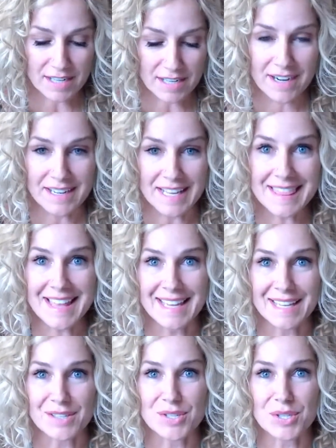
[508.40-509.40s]
right in
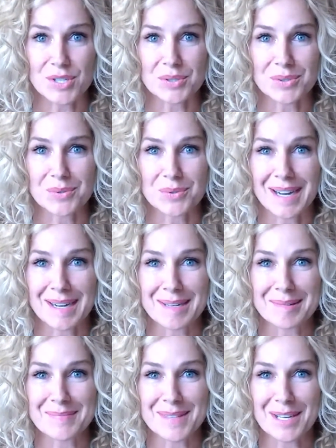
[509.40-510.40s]
then to
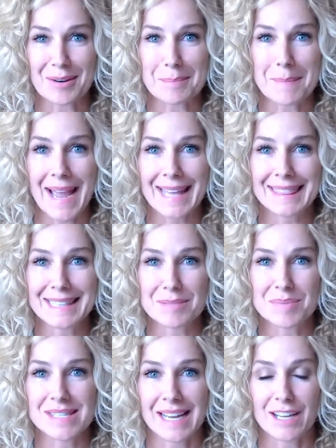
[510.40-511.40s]
your mad-lib
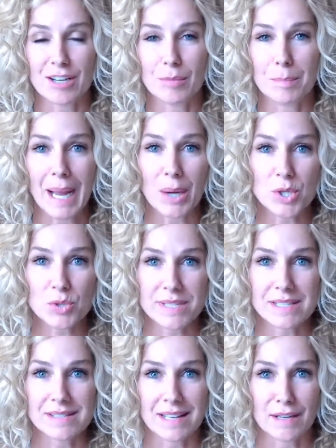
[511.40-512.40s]
style boundary
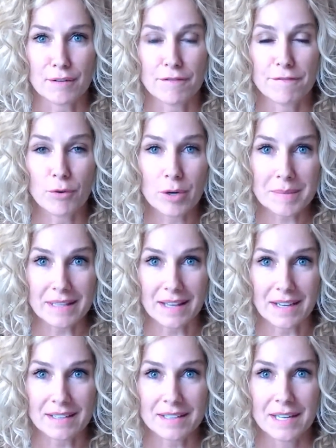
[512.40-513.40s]
setting
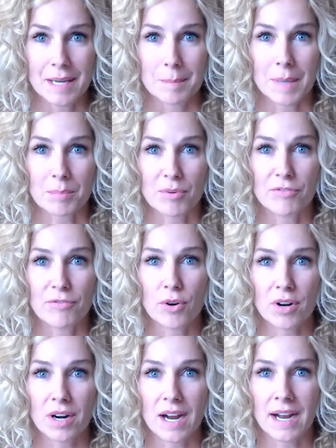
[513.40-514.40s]
formula. But
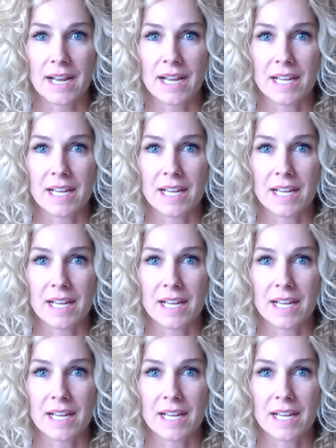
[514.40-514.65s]
before I